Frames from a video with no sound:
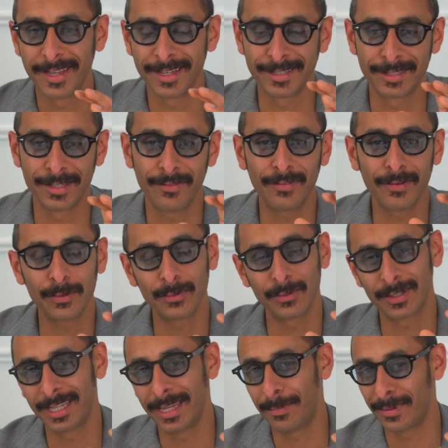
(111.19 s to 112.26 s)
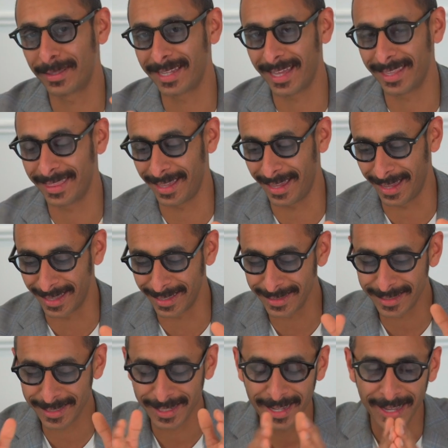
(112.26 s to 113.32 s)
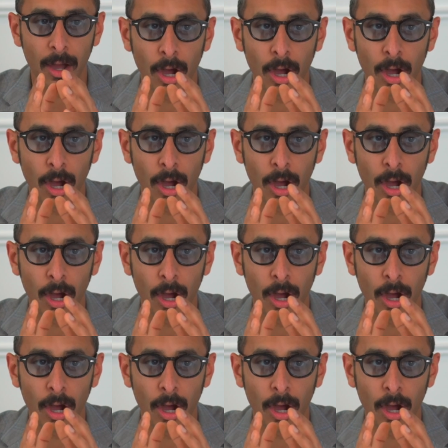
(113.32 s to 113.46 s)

is different. We'll keep it at the end.